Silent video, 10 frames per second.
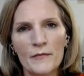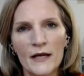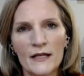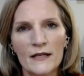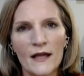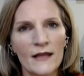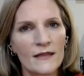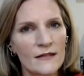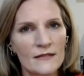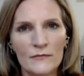But I
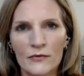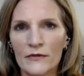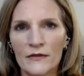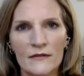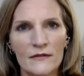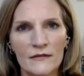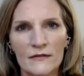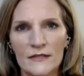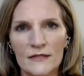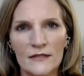think it's important
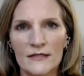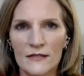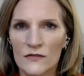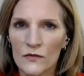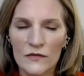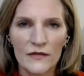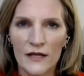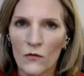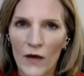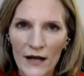it's sort of
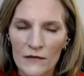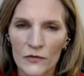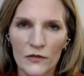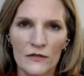like a whack-a-mole.